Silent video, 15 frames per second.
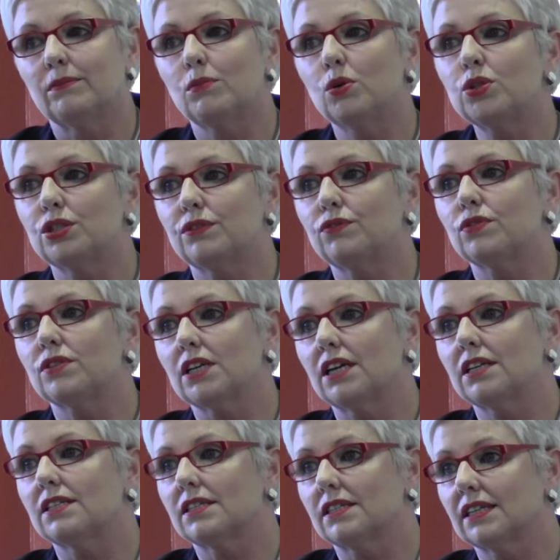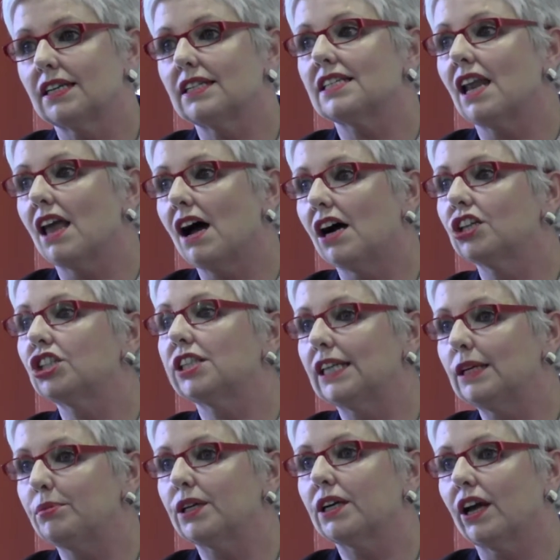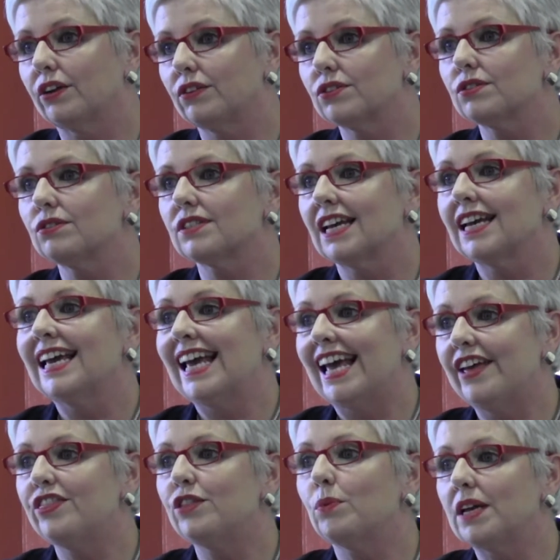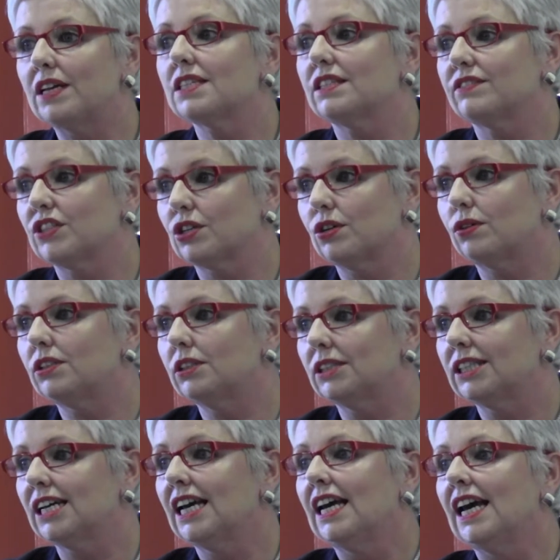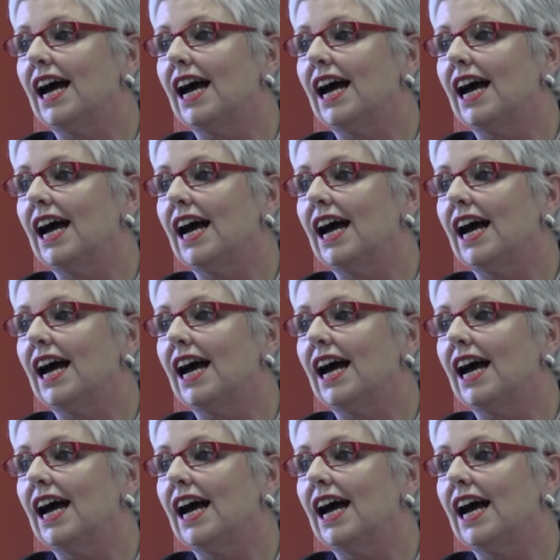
most of those cases are against large labour councils in the west of Scotland,